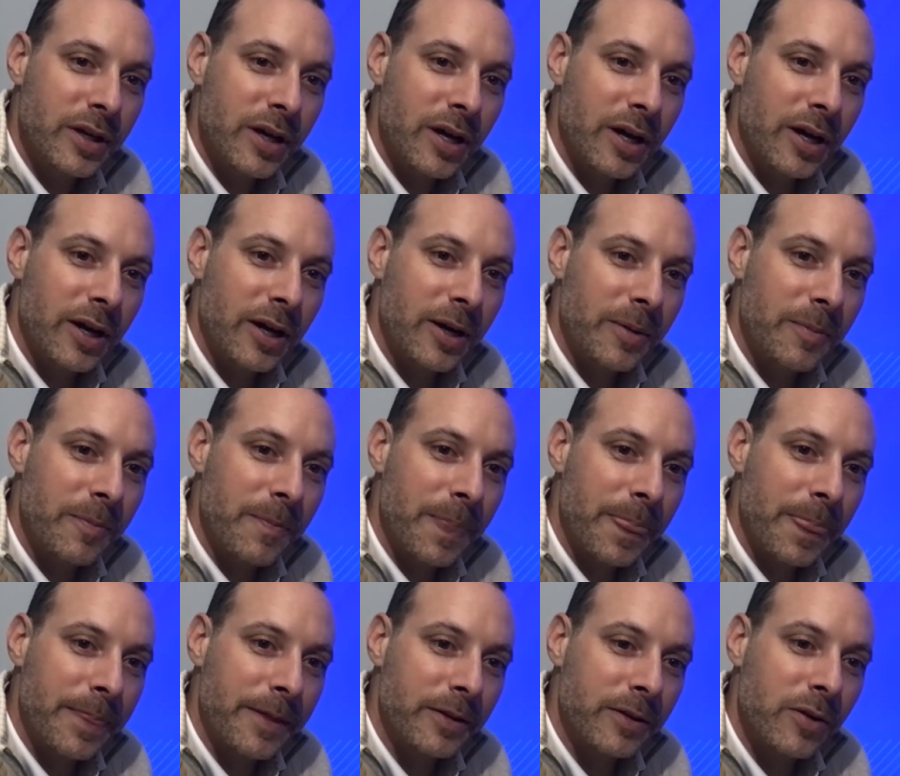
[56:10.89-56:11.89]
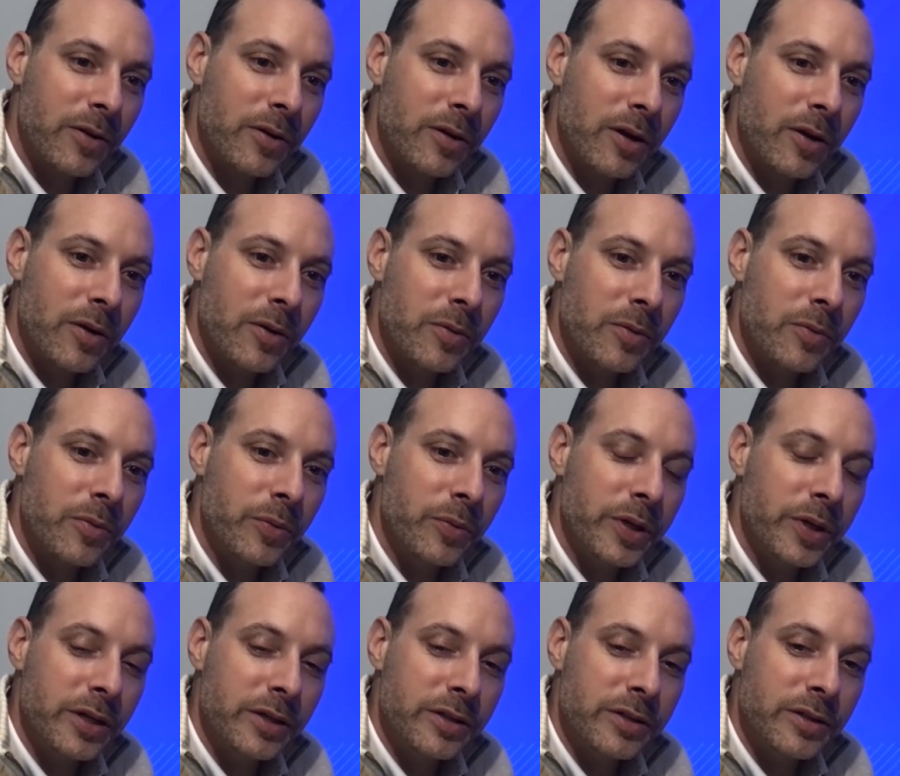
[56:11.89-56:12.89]
The logo we
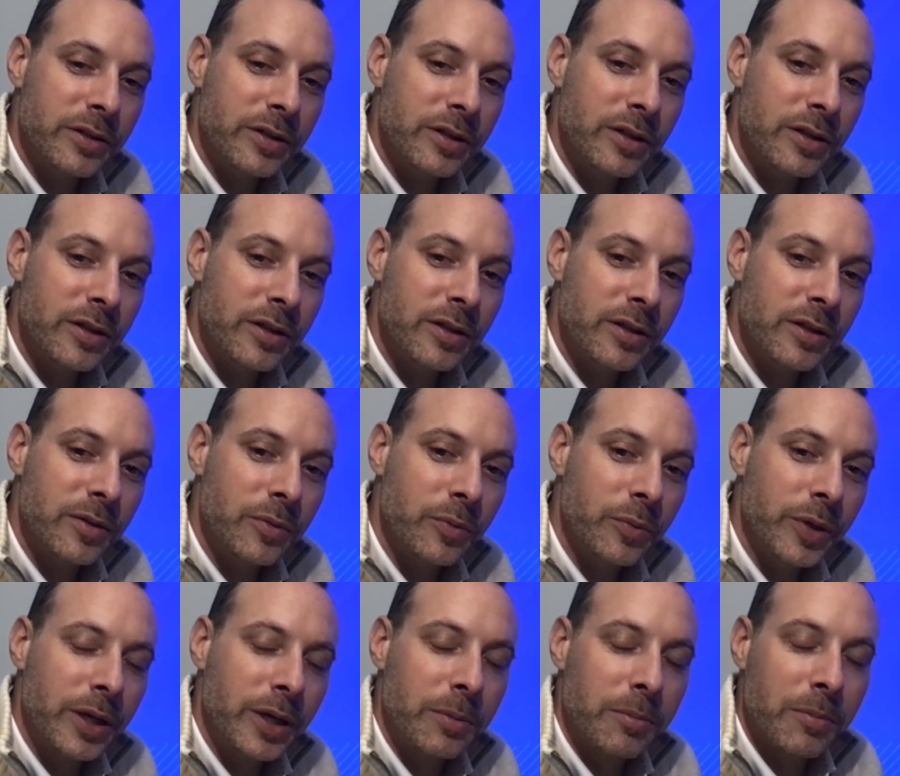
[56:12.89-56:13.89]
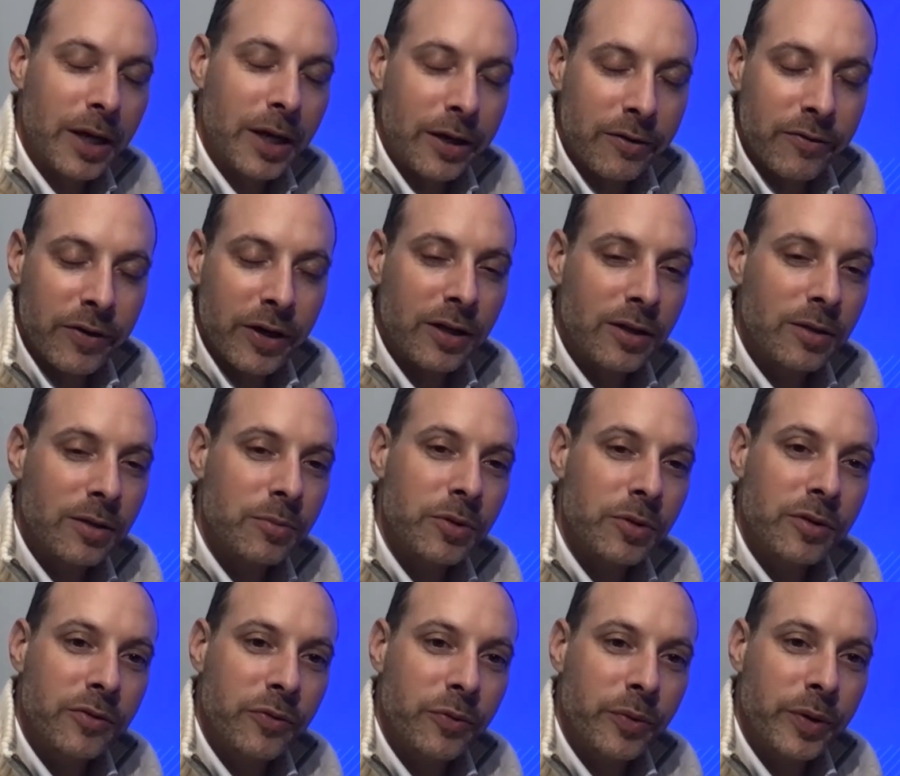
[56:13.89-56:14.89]
can make
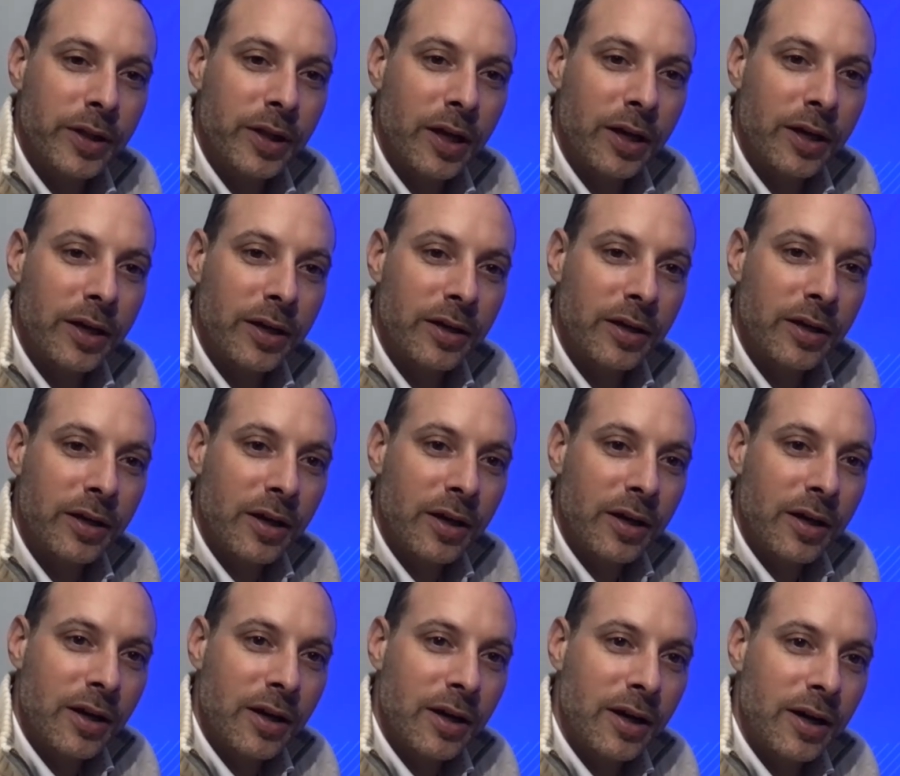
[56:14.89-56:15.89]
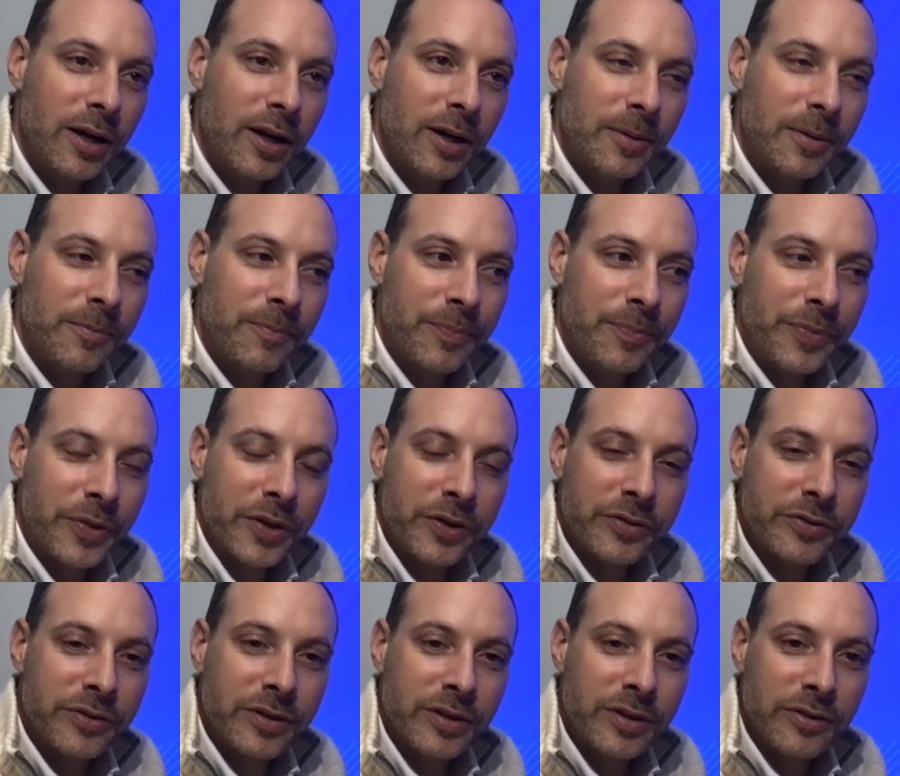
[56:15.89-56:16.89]
available if we'd like.
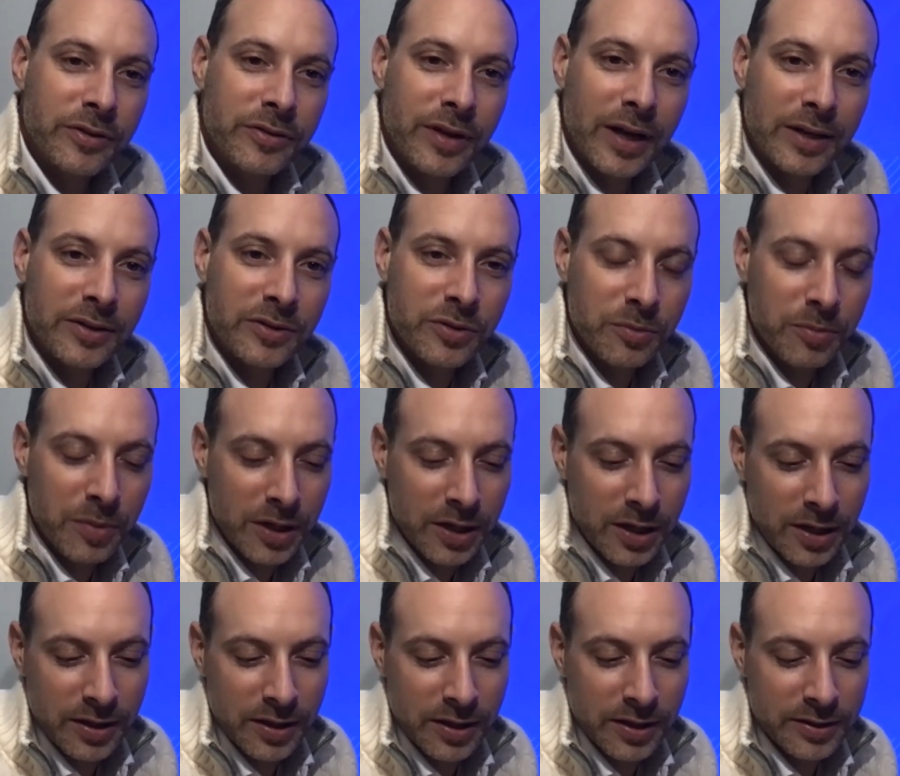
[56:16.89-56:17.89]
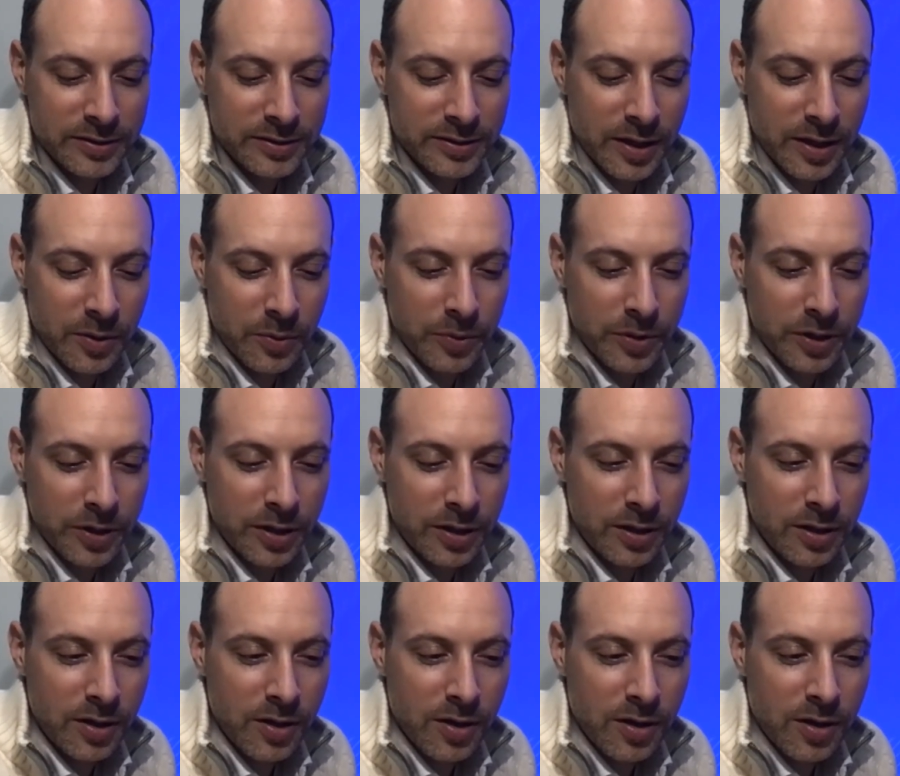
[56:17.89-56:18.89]
There's not too many things that we